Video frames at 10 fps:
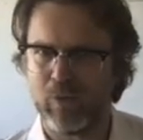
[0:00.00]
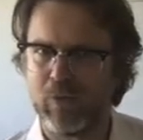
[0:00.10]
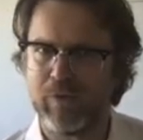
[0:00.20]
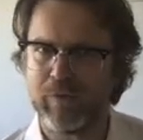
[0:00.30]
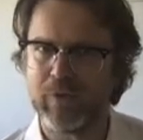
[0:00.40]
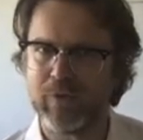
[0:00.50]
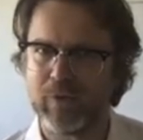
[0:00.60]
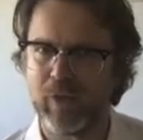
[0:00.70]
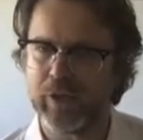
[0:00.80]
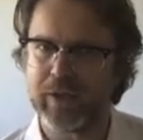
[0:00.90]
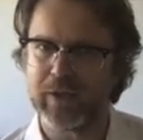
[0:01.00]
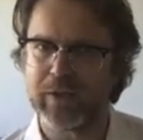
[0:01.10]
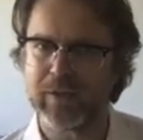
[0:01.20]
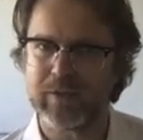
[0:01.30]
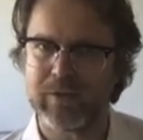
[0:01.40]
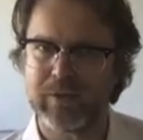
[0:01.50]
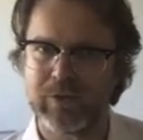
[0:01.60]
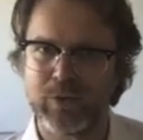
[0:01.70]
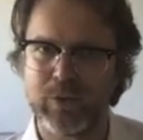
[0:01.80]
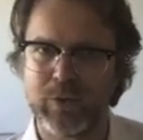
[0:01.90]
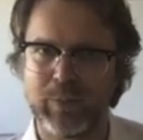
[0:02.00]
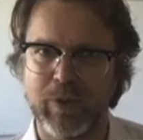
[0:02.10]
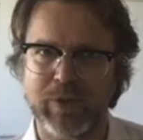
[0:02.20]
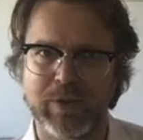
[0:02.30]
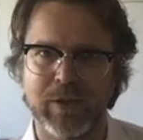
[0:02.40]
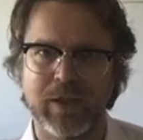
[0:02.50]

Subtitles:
awful thing to do to a person.